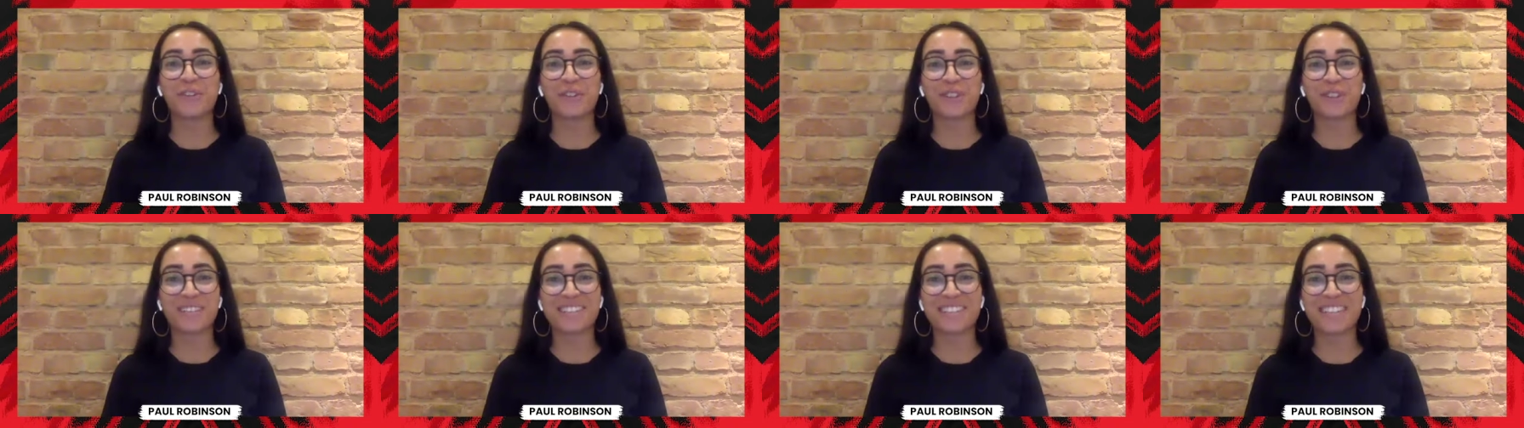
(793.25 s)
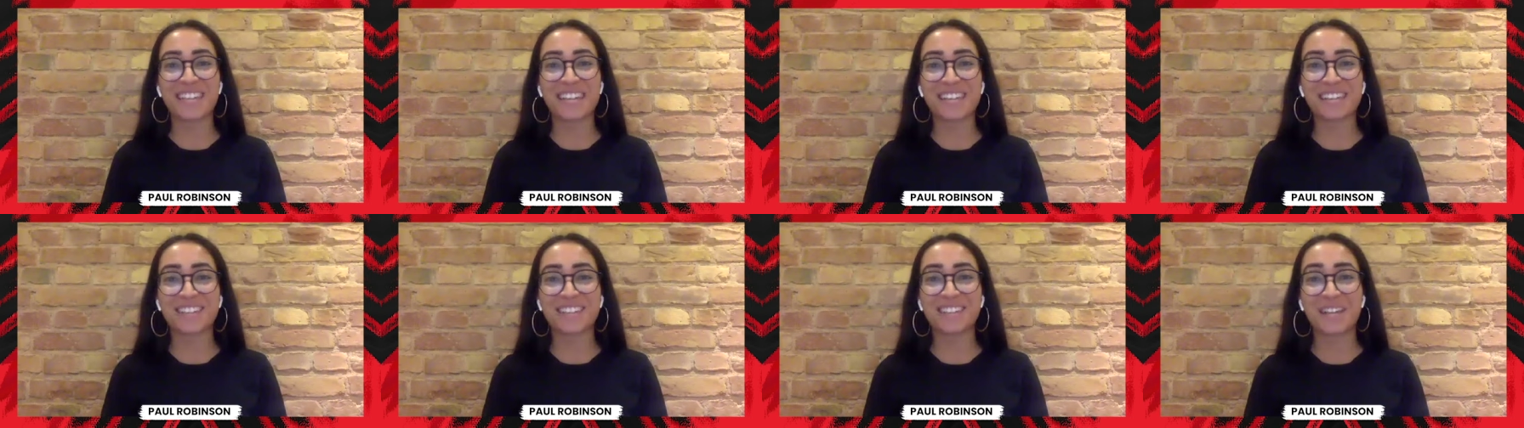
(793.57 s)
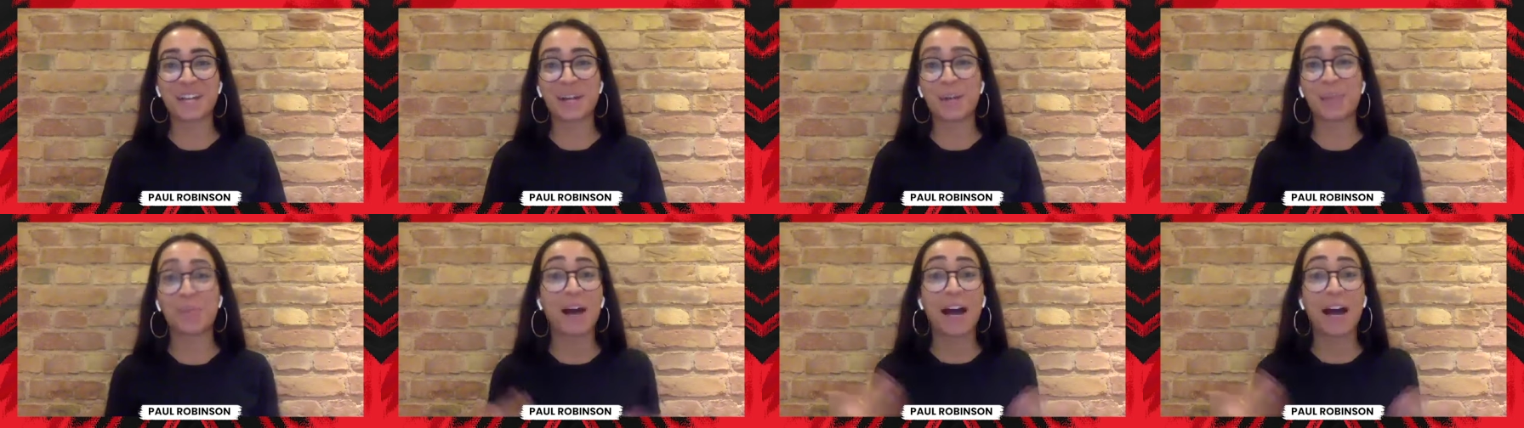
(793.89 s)
for a
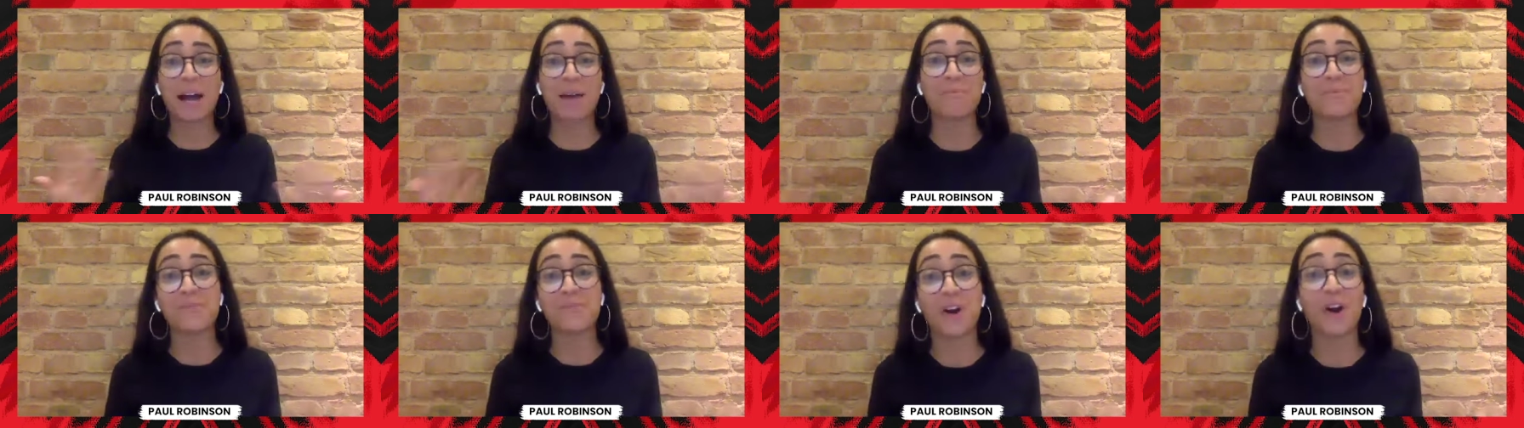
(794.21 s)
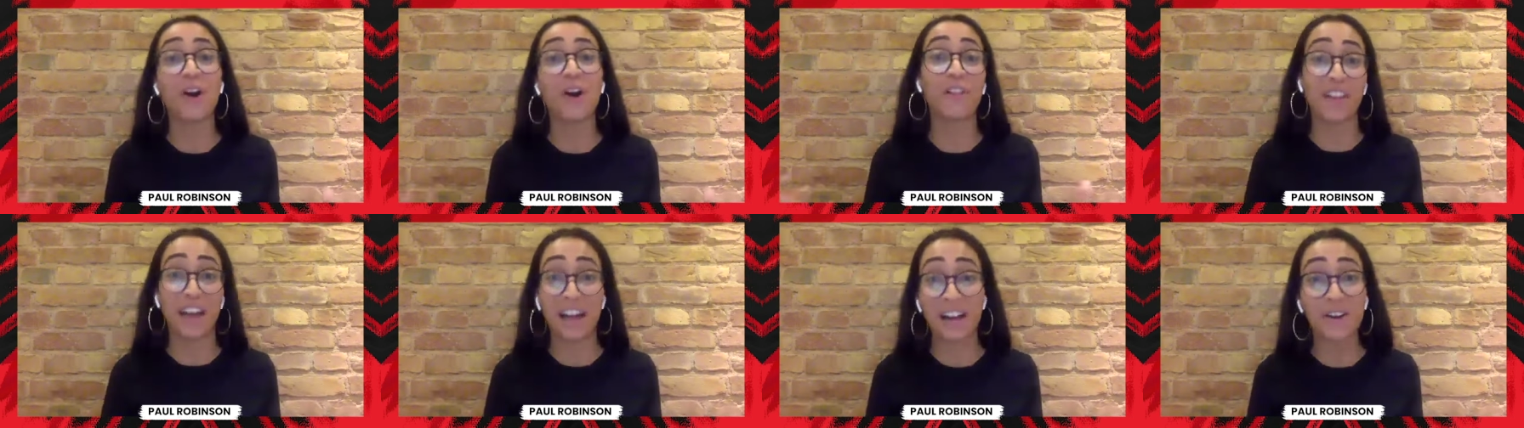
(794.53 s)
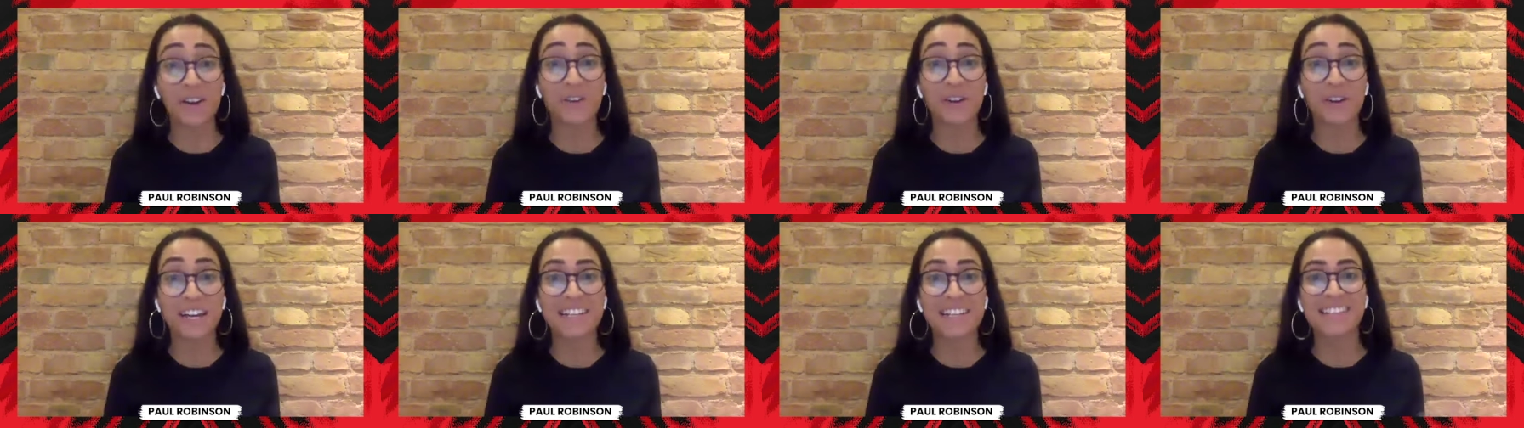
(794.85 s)
6-0, but I'm not that
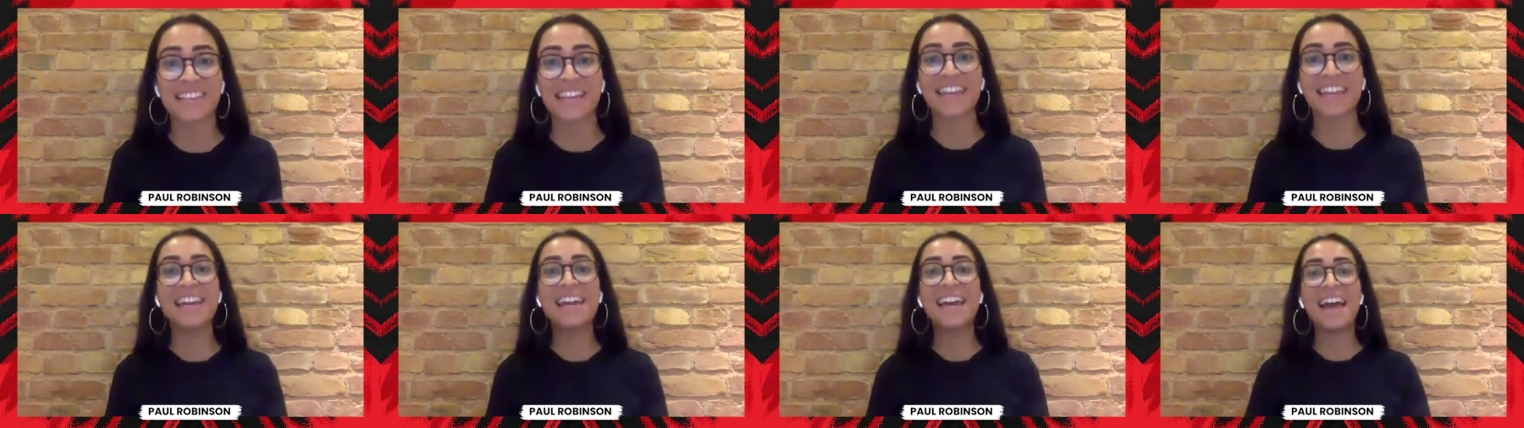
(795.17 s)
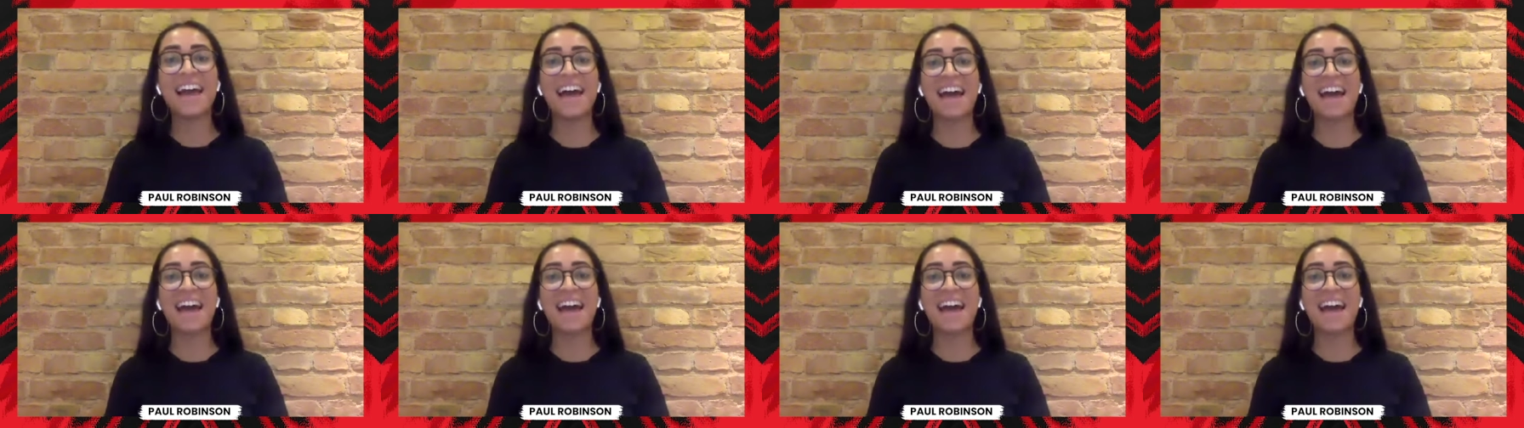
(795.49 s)
crazy.